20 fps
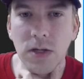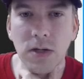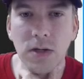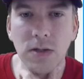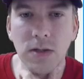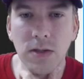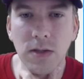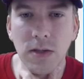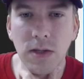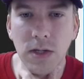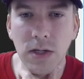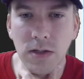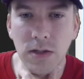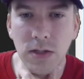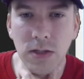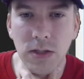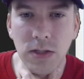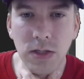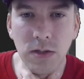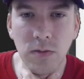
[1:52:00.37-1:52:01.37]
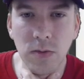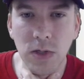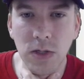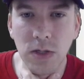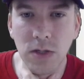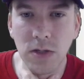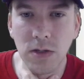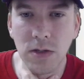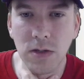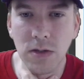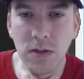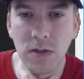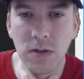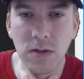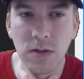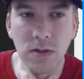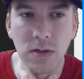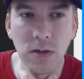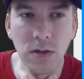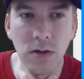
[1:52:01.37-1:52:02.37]
so that needs to
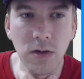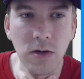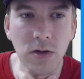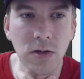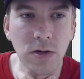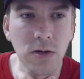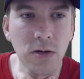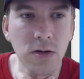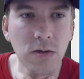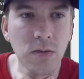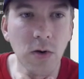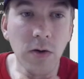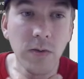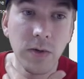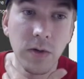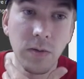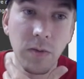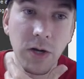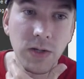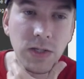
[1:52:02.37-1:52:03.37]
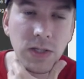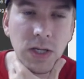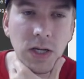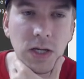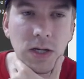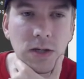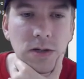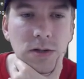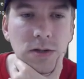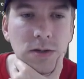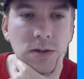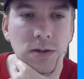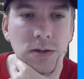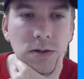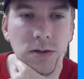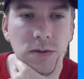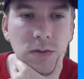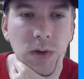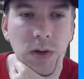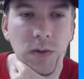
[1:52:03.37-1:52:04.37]
be longer. Probably about a second.
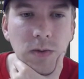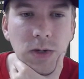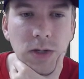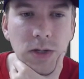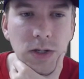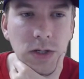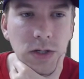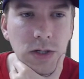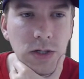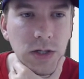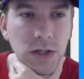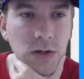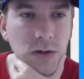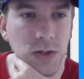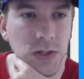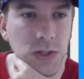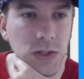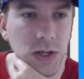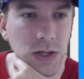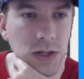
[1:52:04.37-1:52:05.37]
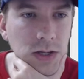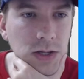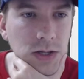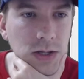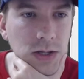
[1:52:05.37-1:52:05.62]
Maybe a little under a second.